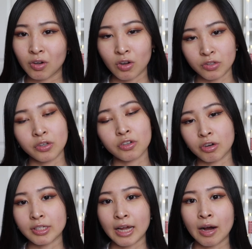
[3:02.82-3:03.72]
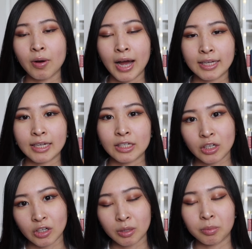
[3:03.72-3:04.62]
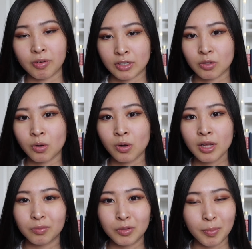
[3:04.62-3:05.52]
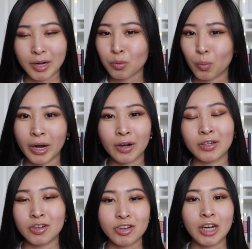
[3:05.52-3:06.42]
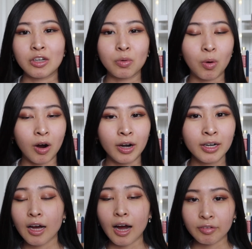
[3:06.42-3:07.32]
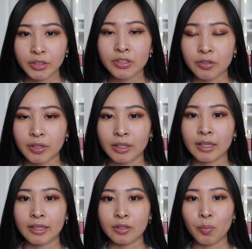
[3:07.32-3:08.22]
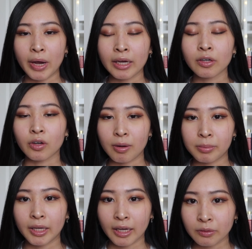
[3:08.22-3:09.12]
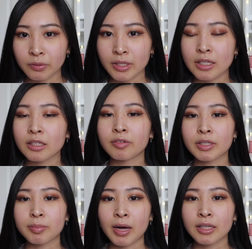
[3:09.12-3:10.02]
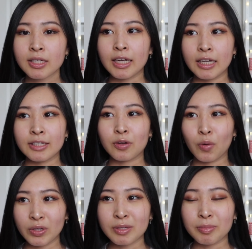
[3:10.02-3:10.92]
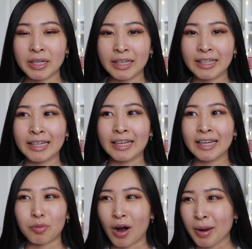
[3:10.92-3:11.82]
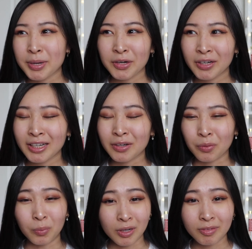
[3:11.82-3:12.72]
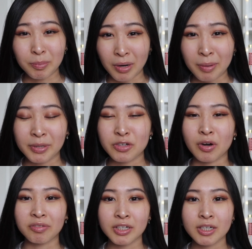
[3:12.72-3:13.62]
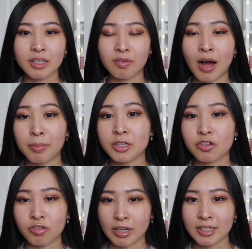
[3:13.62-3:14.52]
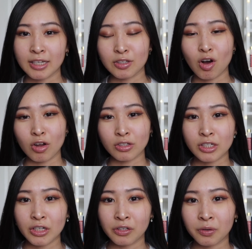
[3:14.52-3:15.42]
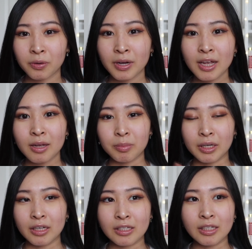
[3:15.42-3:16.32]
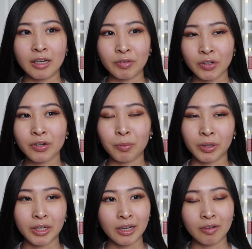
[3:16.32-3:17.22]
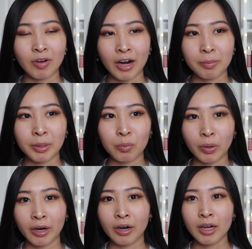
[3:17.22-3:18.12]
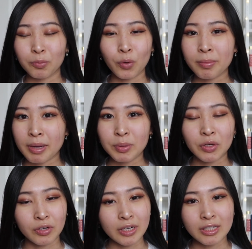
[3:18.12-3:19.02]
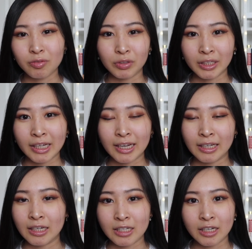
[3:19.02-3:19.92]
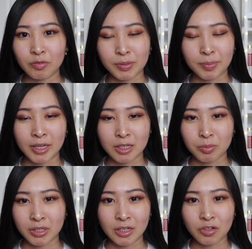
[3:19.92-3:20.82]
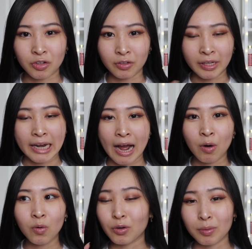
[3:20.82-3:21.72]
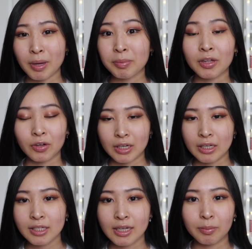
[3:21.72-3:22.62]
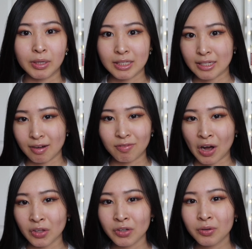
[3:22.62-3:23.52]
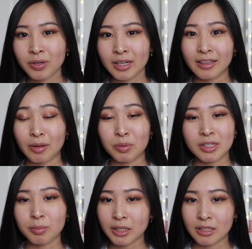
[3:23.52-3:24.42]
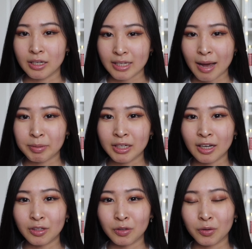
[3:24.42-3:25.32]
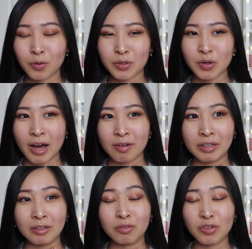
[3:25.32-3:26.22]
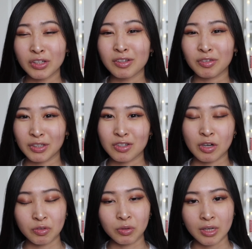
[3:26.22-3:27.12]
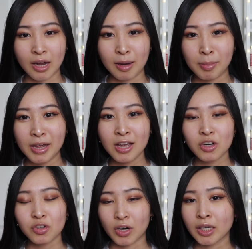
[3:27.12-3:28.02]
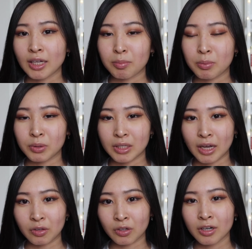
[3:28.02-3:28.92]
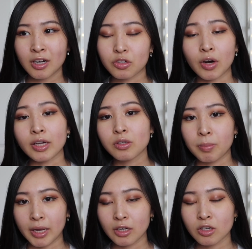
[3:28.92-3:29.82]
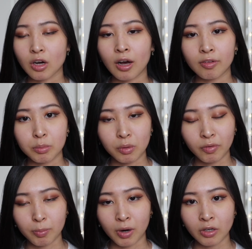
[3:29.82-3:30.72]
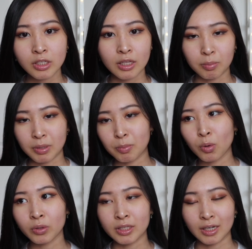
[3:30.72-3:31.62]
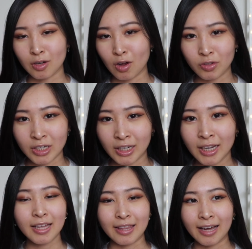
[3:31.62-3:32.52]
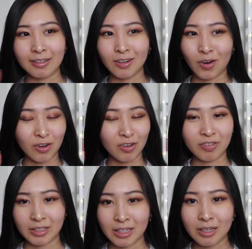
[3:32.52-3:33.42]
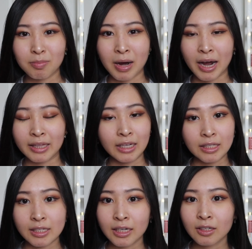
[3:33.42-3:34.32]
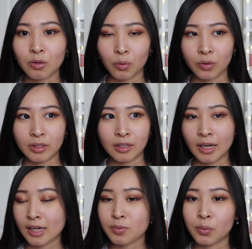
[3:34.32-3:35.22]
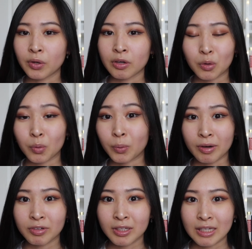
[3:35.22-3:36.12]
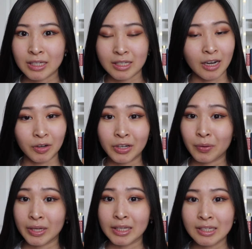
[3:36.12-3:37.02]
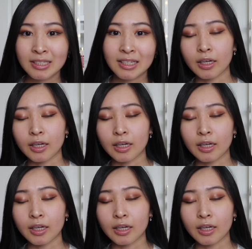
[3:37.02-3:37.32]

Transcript: cause you to stress out as a security professional, no matter where in the chain you are. I really do think that the way your company handles incident response is going to be the primary or one of the primary drivers of how much stress is caused to you. Because if you're working in an environment where, where maybe there isn't really an incident response procedure laid out, or maybe there is, but it's not followed, then when something does happen, you're going to have a really, really stressful time trying to get people together, trying to manage all the moving parts, the people, the technology that are affected by the incident or the exploit or whatever the scenario is.